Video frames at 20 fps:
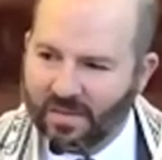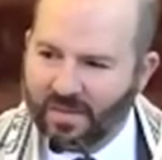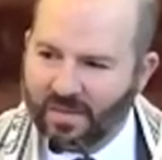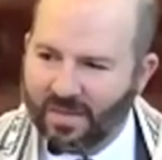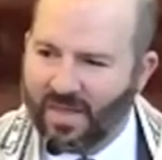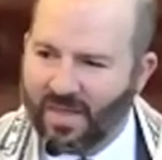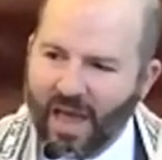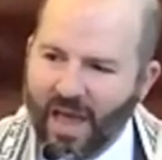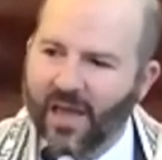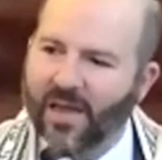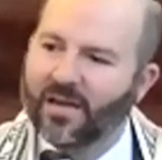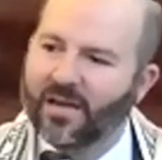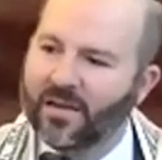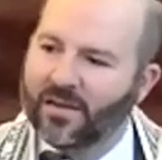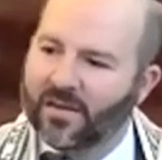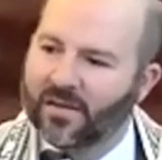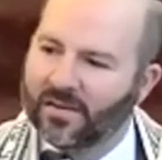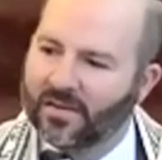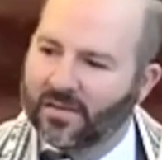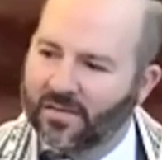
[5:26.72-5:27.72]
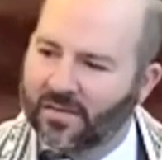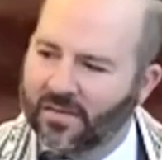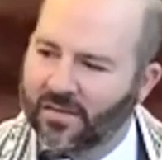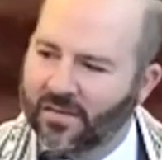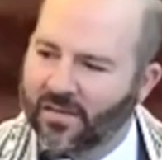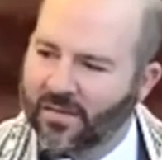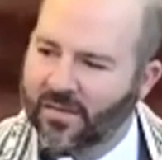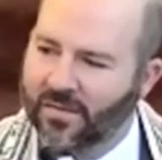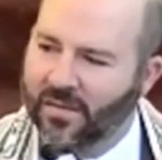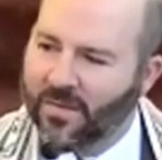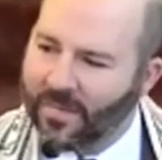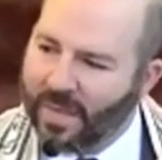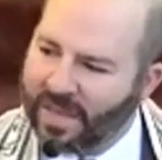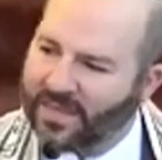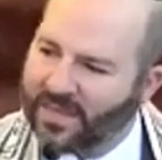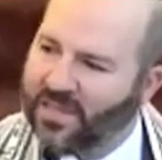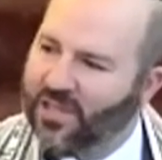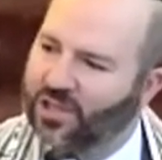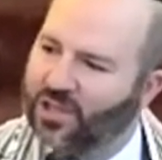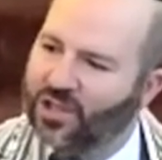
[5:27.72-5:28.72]
then the
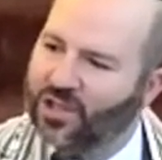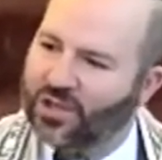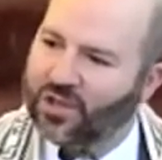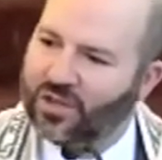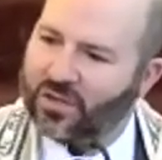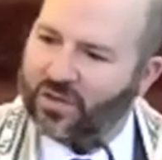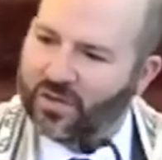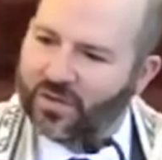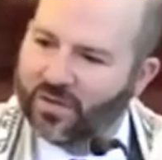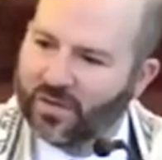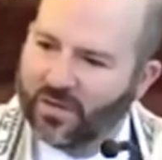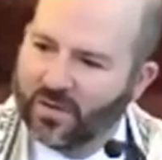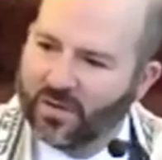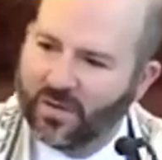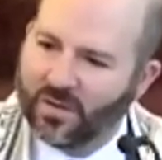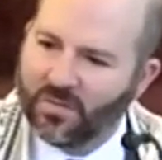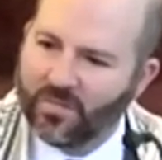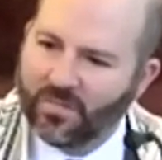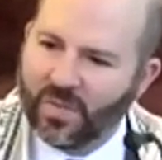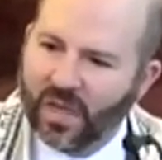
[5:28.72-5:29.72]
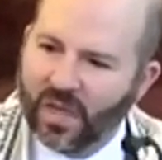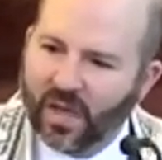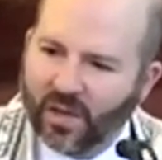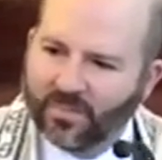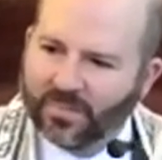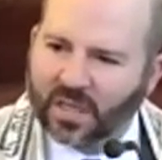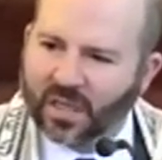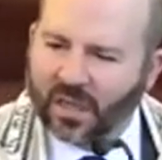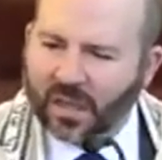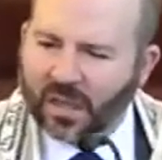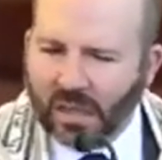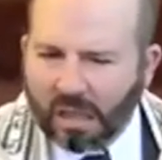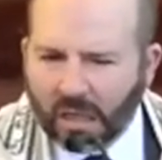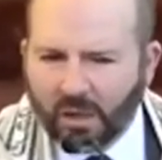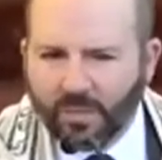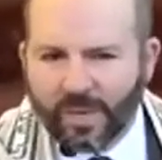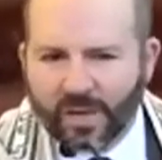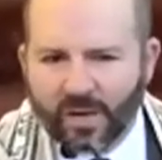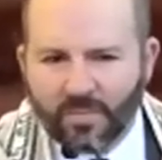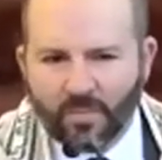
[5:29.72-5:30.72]
message becomes a little
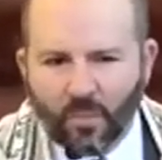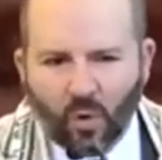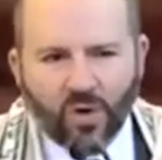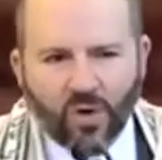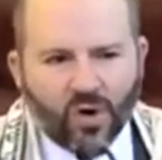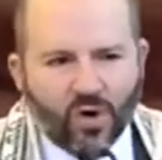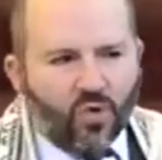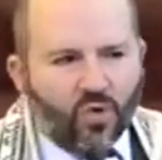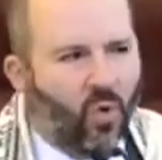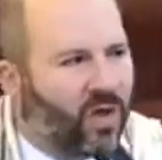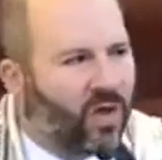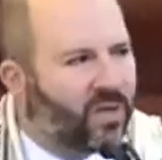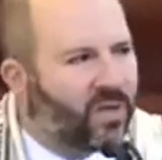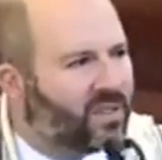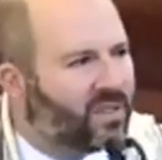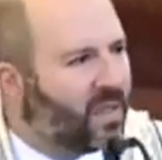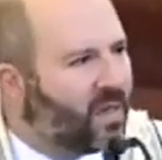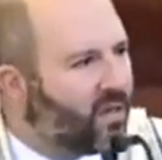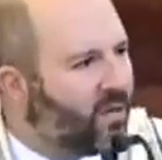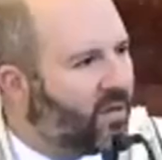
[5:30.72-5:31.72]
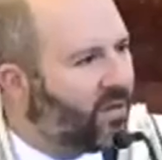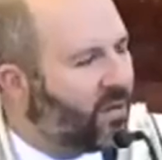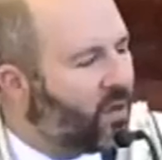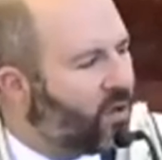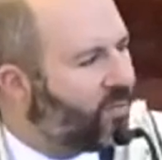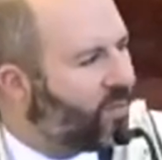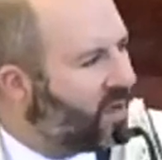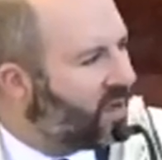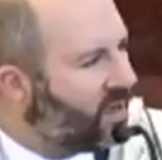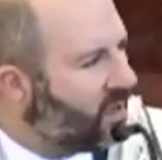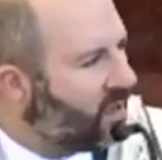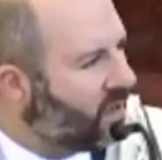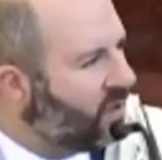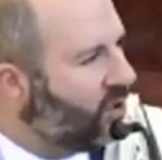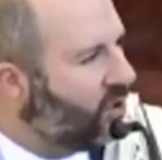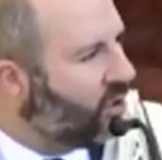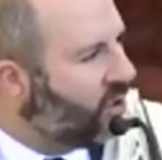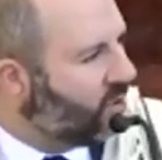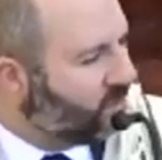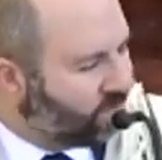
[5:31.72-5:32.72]
bit more nuanced and a little bit
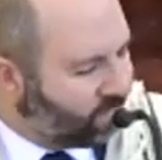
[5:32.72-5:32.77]
clearer.